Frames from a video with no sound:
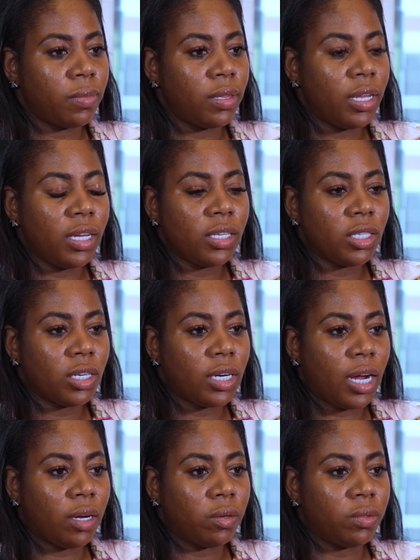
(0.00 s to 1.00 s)
things are
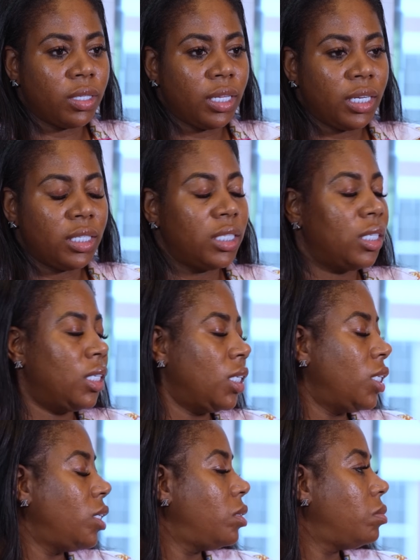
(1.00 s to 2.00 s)
not what they
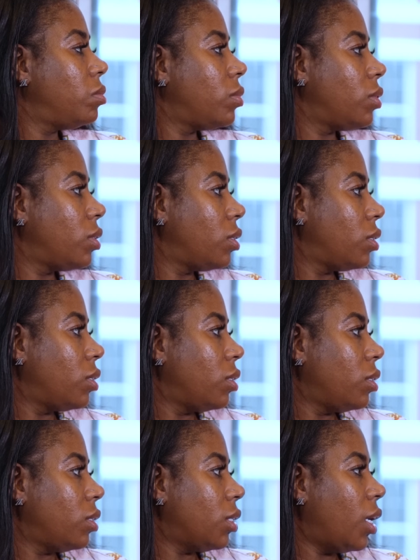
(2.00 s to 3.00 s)
seem,
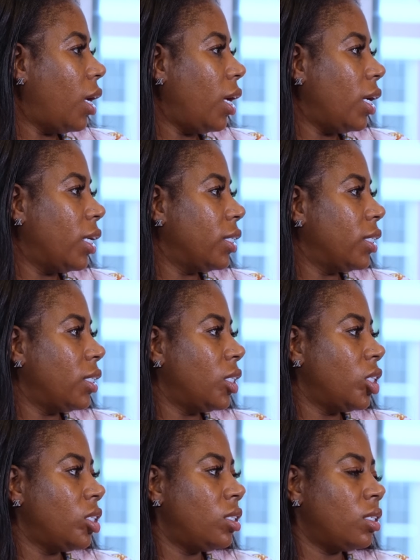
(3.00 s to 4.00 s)

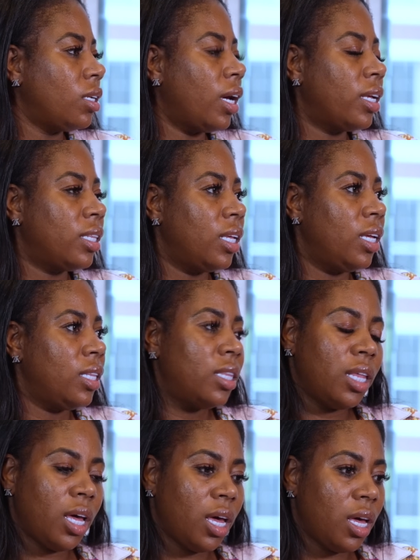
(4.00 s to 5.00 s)
and I think
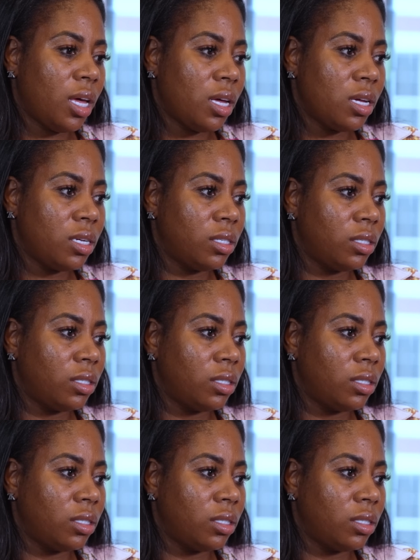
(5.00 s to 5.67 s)
that